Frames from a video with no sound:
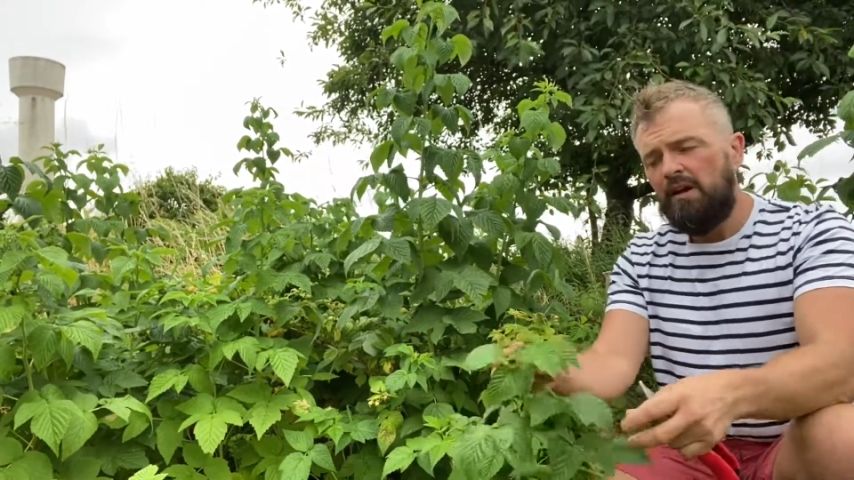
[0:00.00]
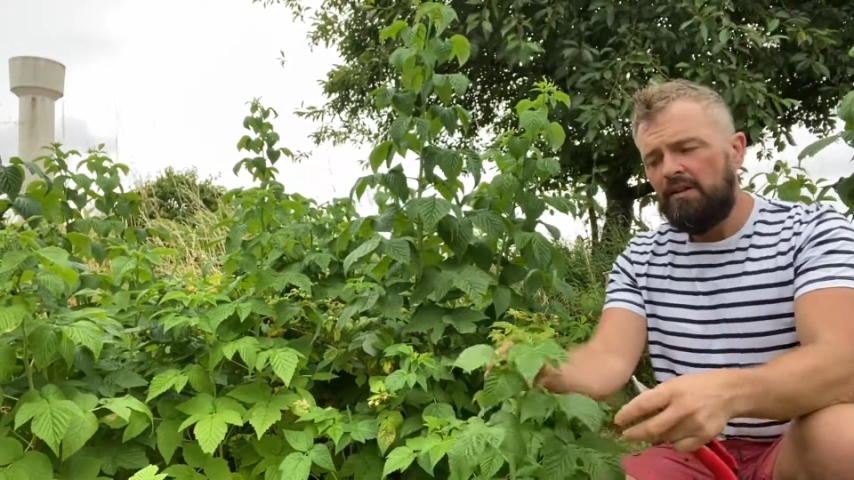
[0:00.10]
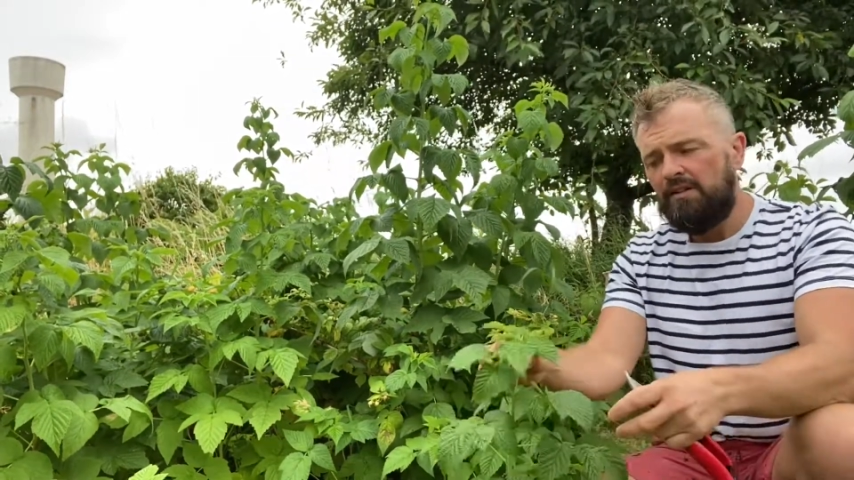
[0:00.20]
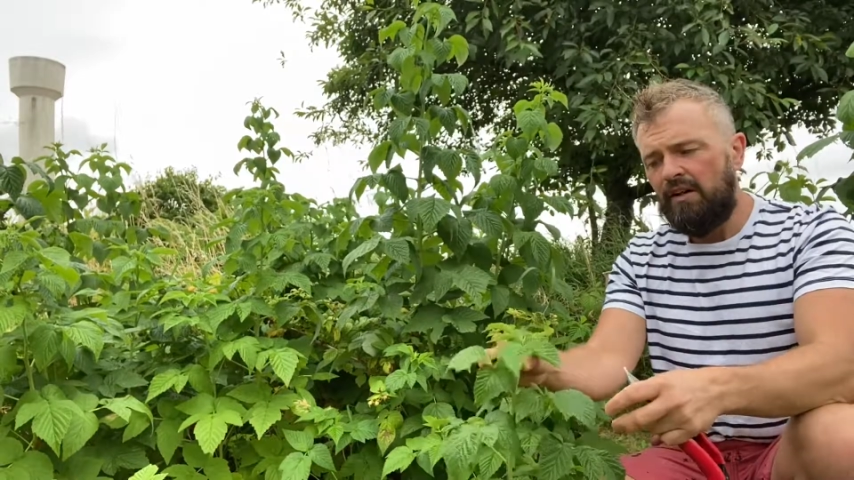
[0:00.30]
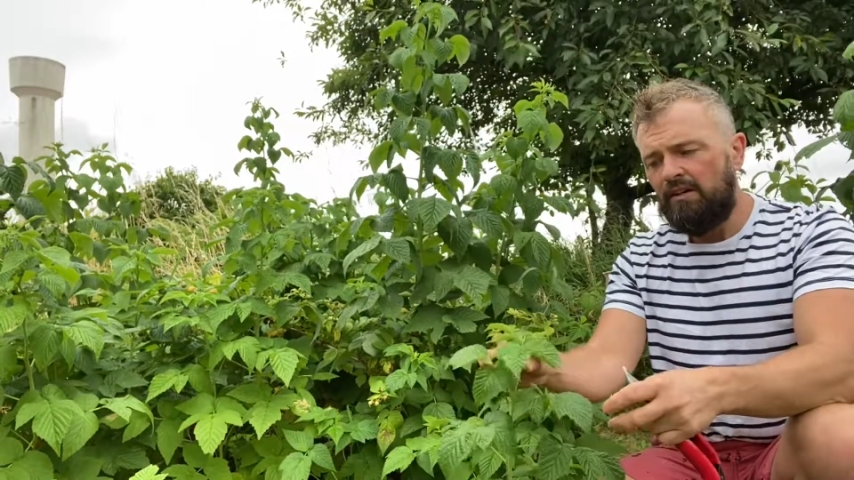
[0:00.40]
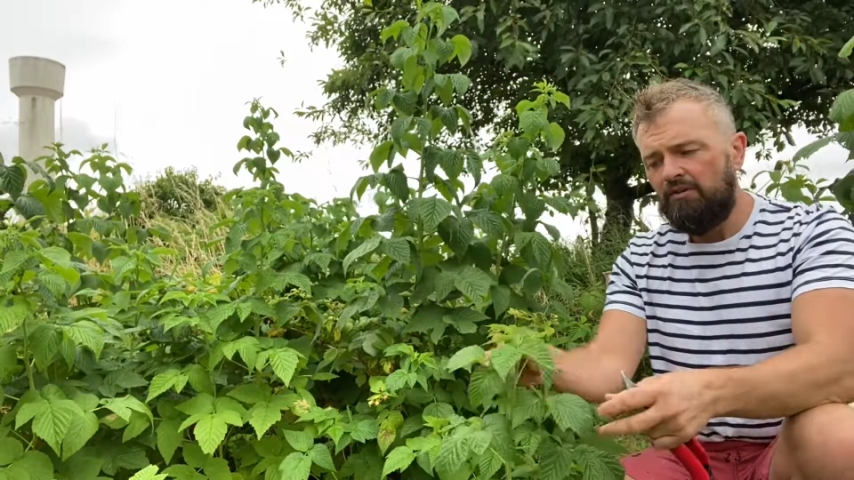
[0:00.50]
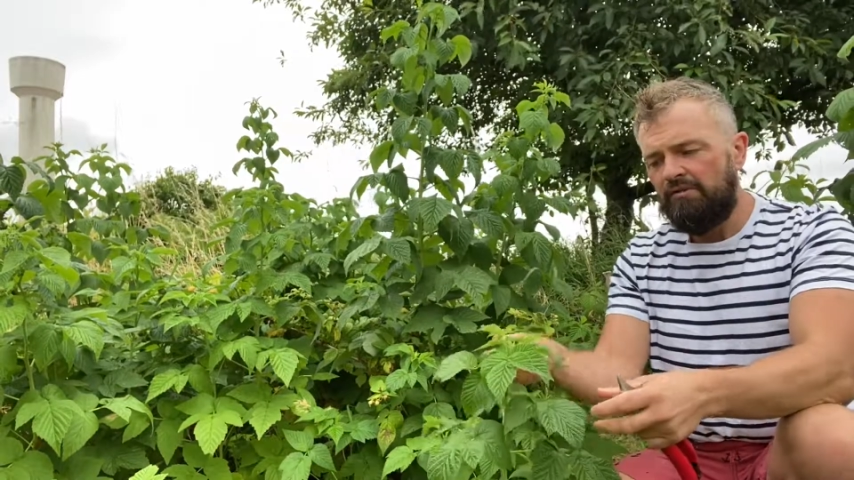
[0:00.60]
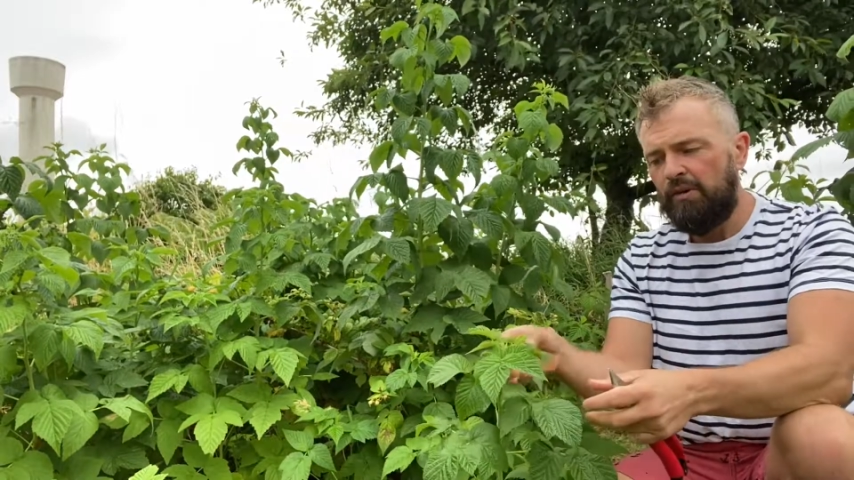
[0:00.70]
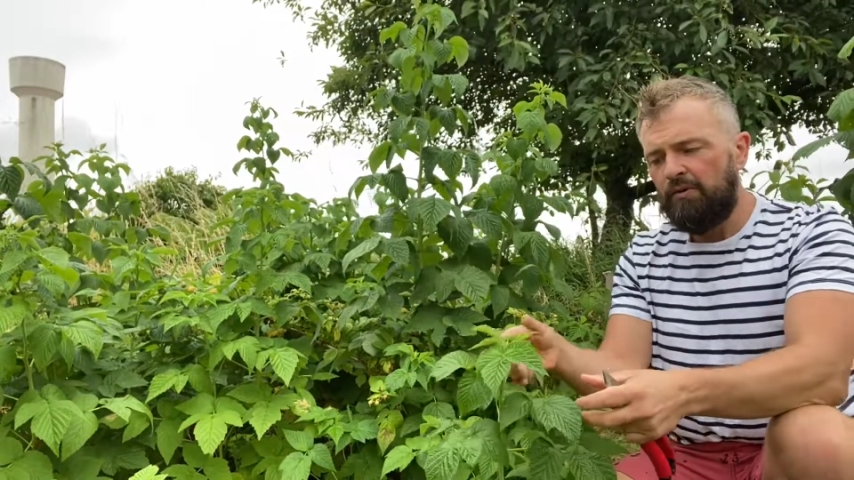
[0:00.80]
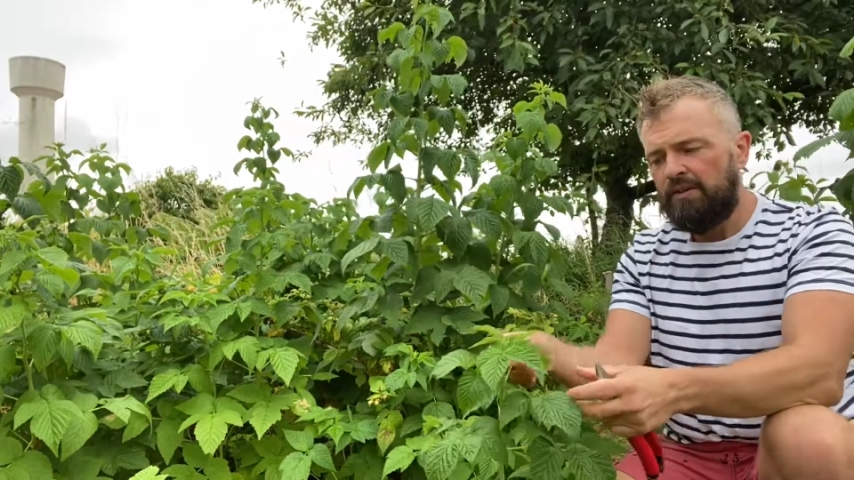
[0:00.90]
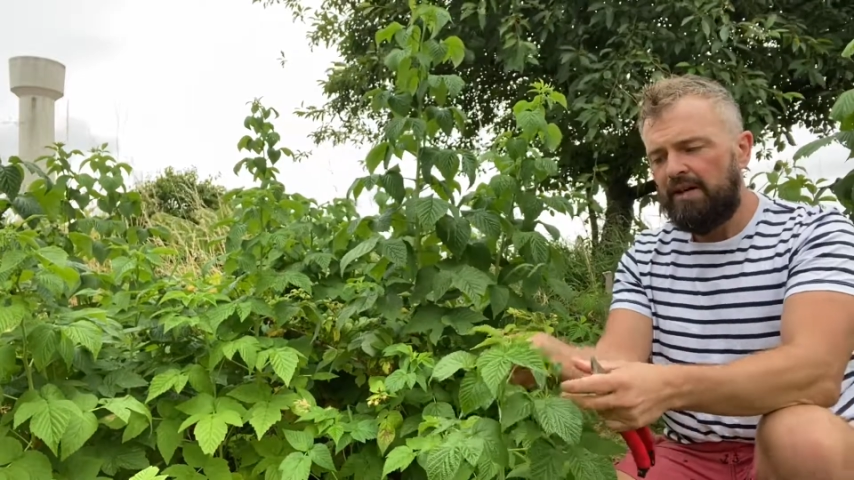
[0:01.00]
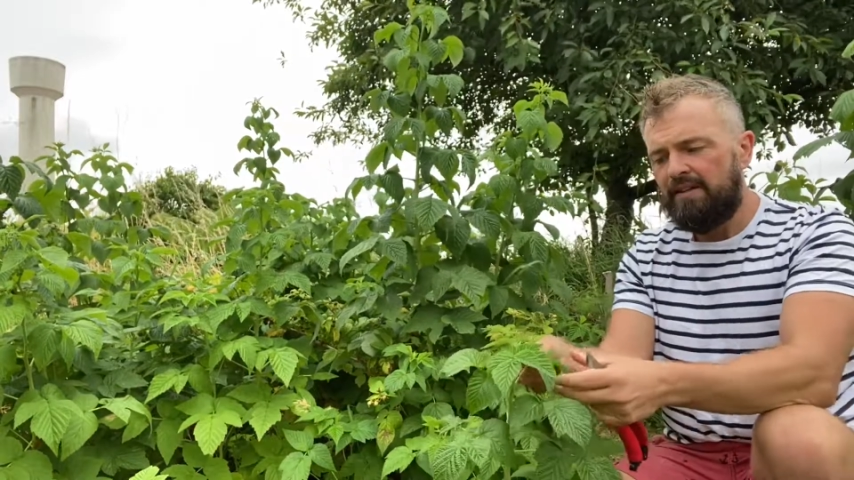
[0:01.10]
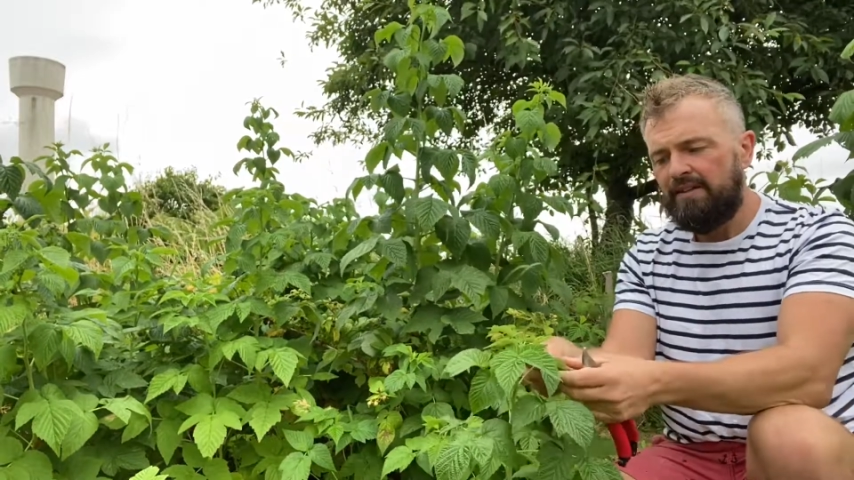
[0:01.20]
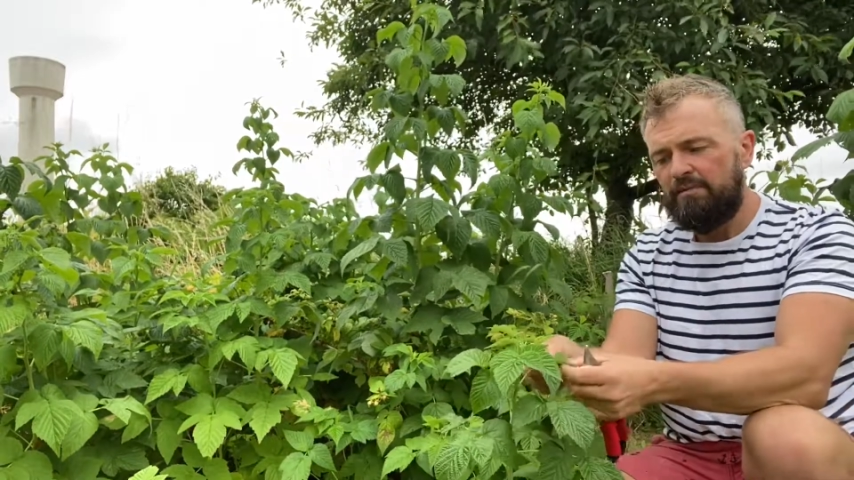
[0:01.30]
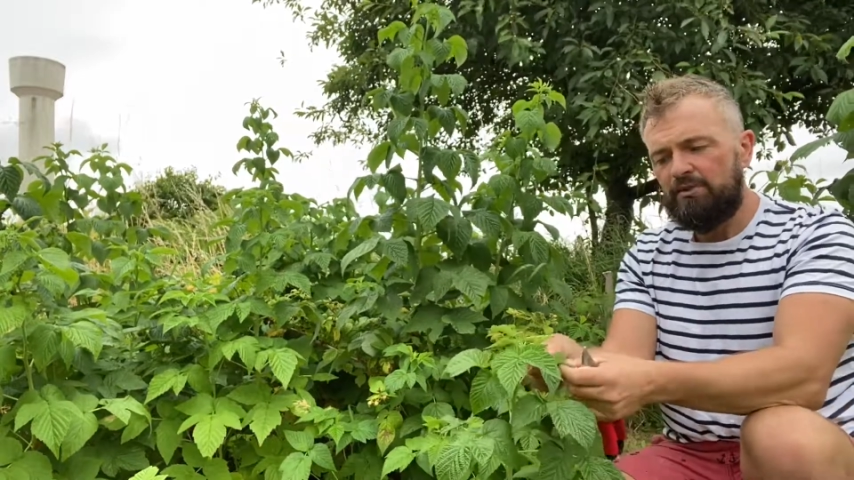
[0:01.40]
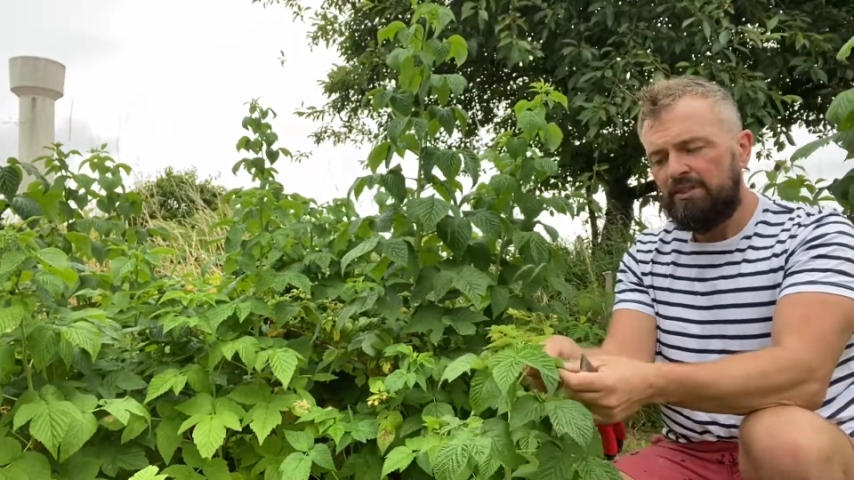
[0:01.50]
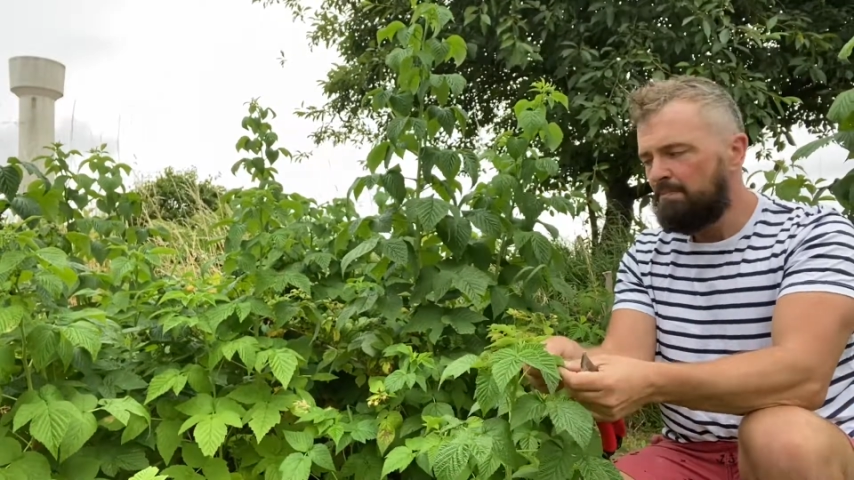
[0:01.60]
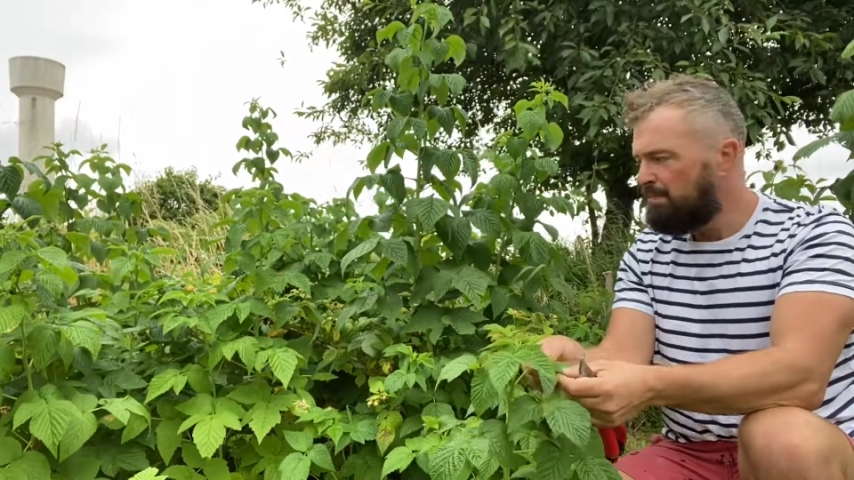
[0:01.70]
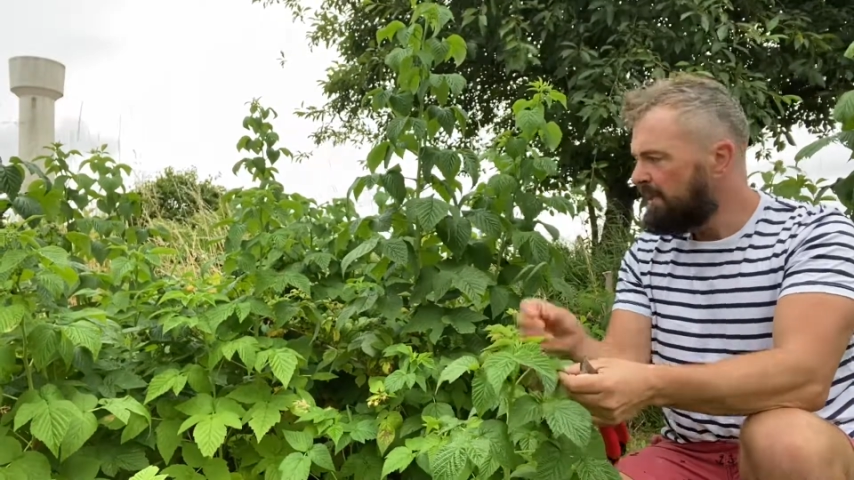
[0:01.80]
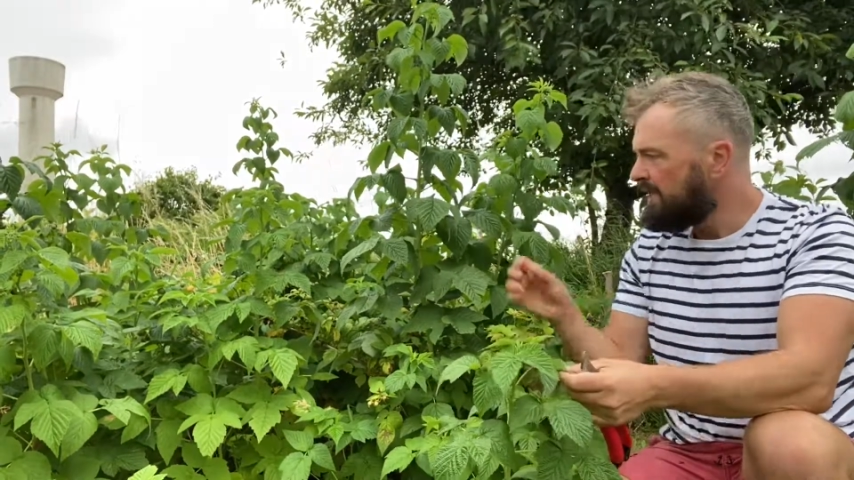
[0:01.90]
young growth like this, which has
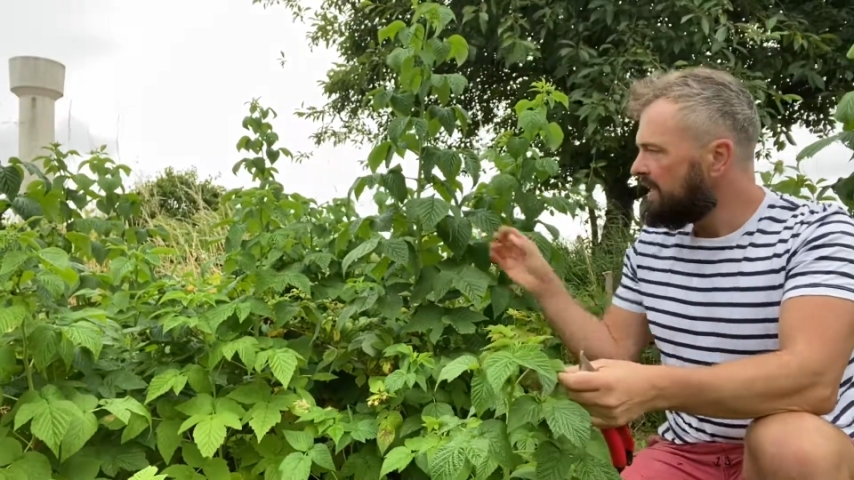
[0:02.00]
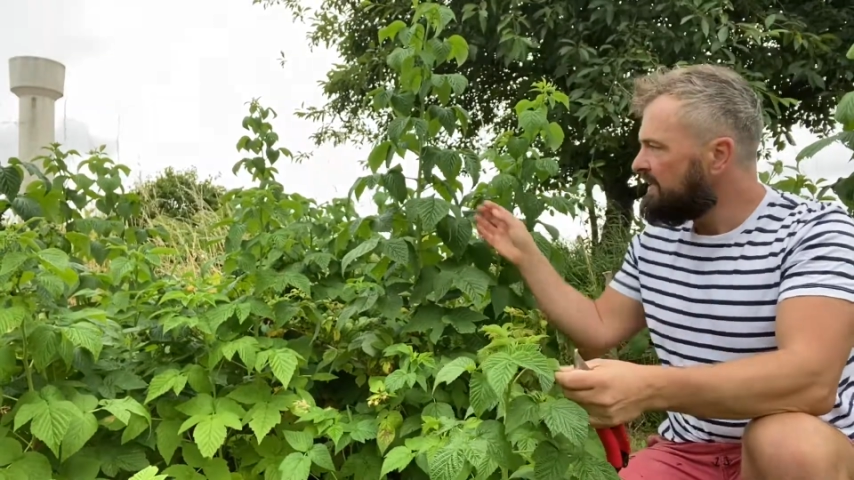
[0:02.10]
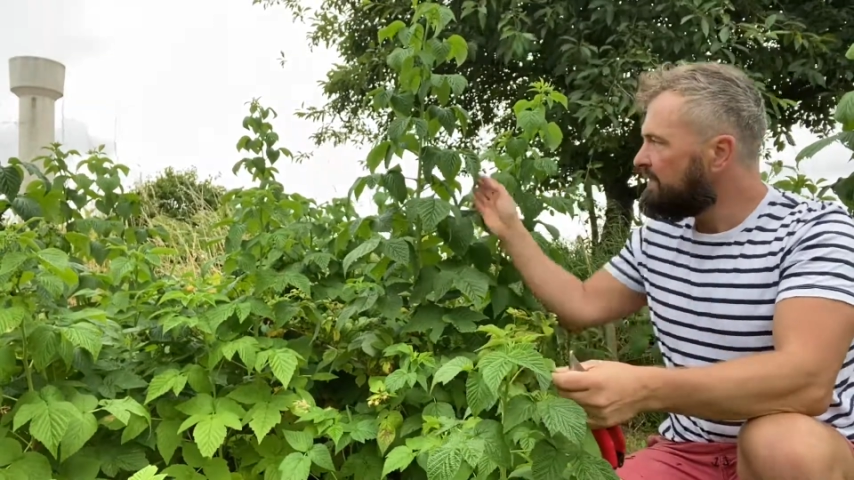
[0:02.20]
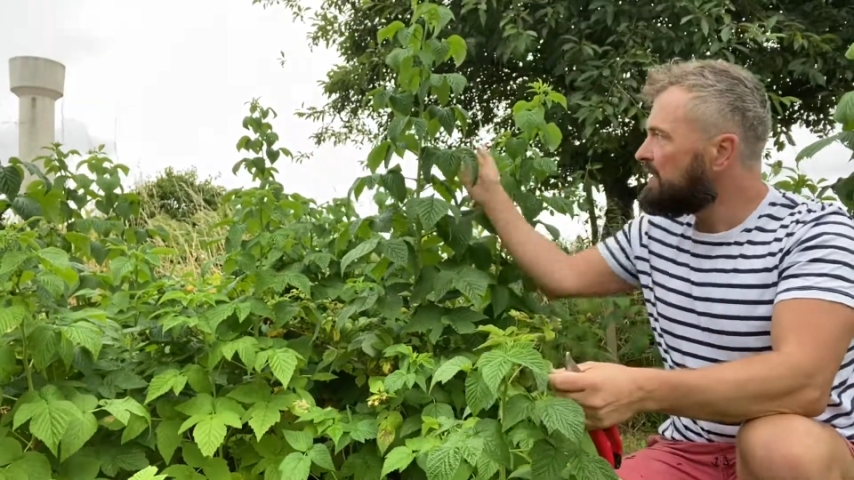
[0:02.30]
big leaves,